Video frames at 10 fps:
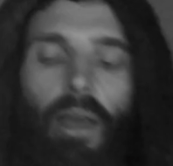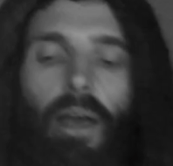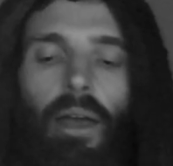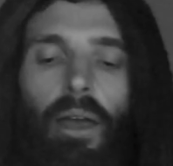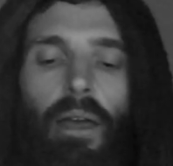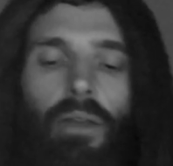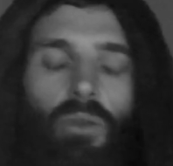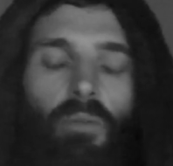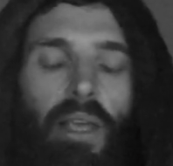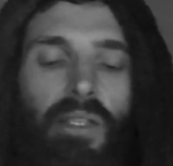and
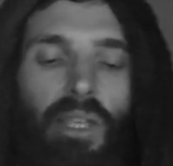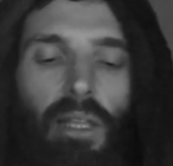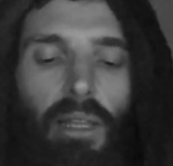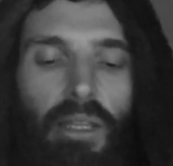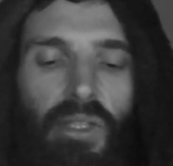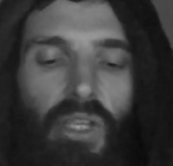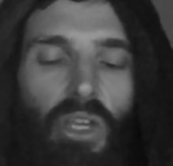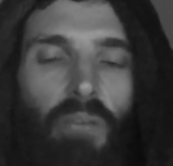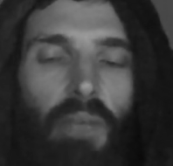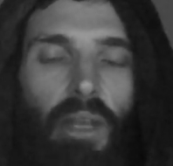will basically
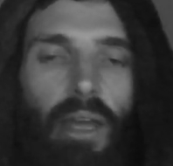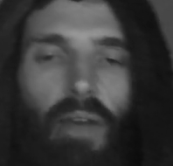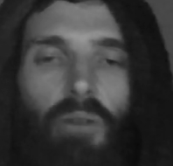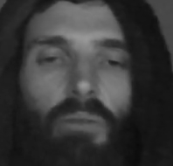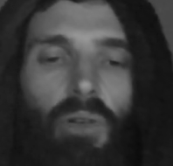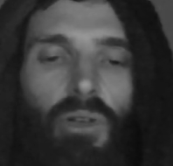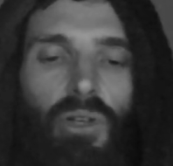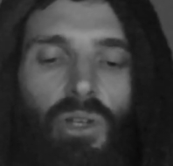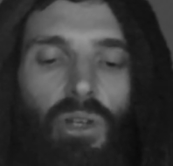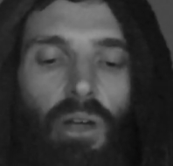determine how
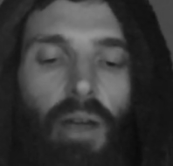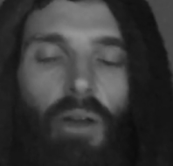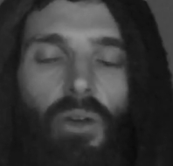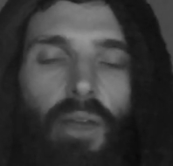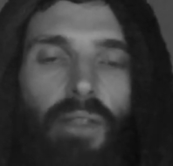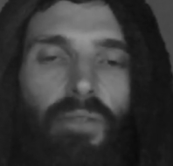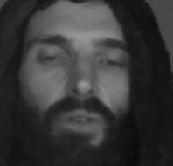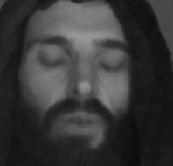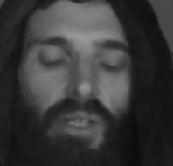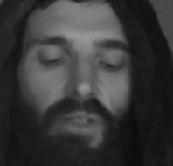much or how great of a
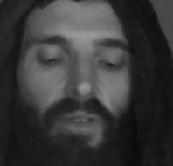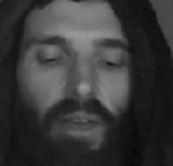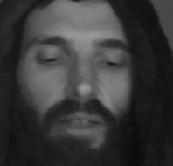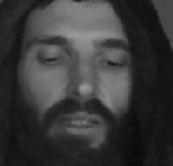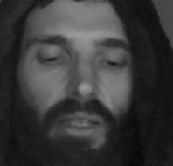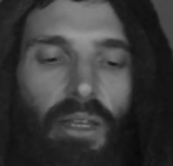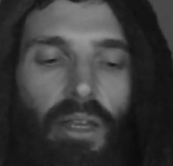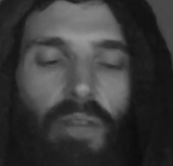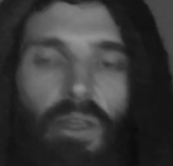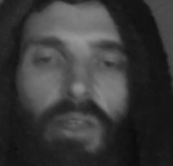risk factor
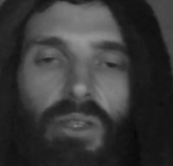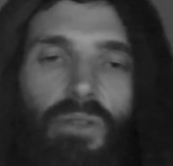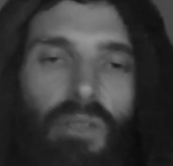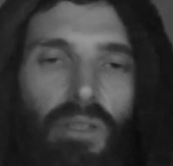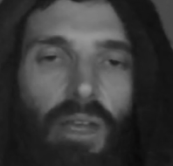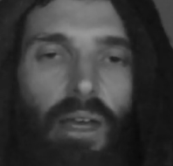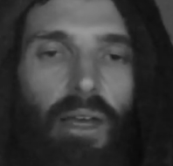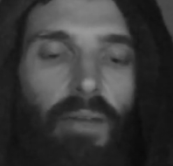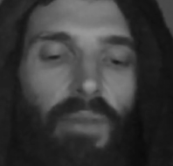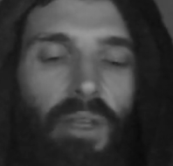these users
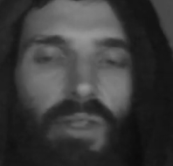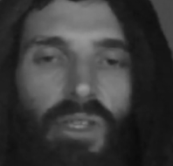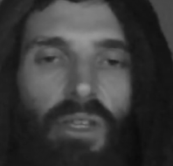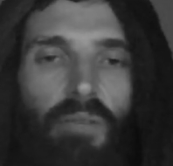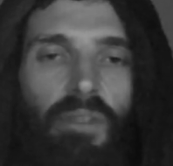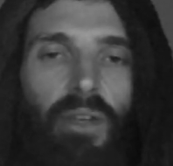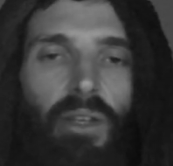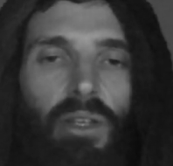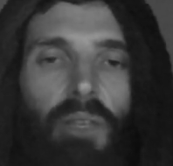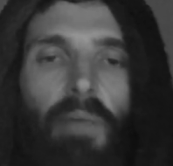are in terms of
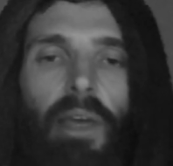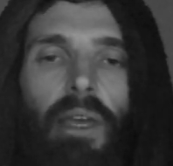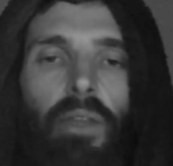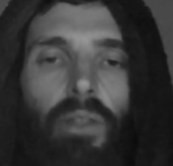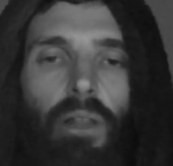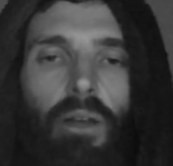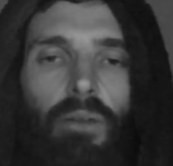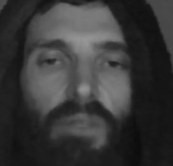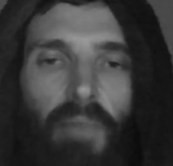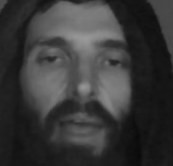actually paying the
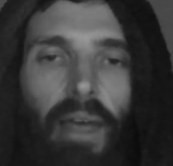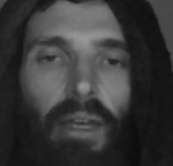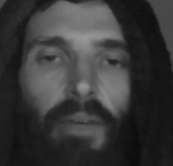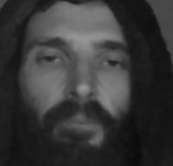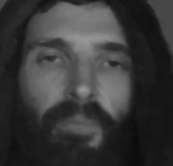loans back.